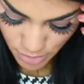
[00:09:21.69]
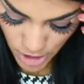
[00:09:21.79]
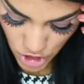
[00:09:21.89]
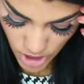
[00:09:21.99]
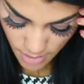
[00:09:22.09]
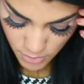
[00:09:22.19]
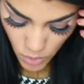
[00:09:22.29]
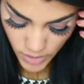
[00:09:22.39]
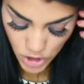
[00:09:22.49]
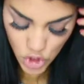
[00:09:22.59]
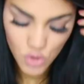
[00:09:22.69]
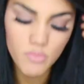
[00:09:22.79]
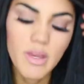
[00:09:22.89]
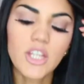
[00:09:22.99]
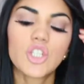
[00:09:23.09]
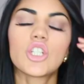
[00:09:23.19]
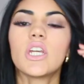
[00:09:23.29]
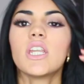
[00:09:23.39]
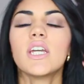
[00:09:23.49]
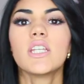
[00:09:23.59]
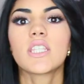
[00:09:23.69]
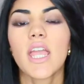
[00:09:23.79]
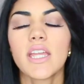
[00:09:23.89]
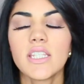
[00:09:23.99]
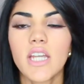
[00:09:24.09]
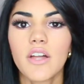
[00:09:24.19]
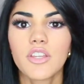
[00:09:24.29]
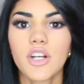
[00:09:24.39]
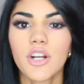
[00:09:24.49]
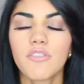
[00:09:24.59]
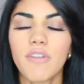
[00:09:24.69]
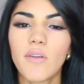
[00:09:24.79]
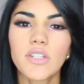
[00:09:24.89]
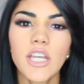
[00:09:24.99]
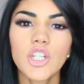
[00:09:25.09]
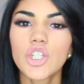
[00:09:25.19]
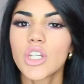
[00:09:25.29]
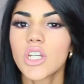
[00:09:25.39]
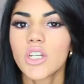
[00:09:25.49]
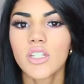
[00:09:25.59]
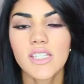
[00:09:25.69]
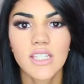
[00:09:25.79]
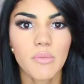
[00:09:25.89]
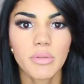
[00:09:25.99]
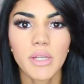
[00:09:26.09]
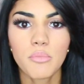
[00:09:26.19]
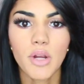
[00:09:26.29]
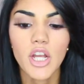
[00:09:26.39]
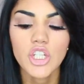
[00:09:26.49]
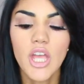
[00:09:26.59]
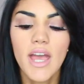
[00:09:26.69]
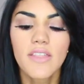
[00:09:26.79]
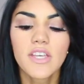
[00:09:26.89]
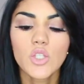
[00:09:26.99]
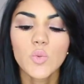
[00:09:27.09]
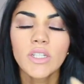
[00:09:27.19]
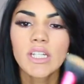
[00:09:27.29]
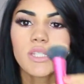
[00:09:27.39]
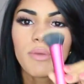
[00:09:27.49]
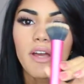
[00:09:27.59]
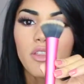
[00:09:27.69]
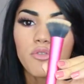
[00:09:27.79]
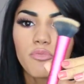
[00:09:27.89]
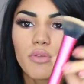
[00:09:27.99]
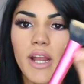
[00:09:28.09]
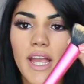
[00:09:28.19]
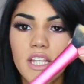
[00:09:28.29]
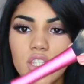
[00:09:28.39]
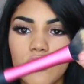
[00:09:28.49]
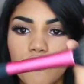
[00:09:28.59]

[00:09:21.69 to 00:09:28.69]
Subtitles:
brush I'm going to mention is another foundation stippling brush. This one is by the brand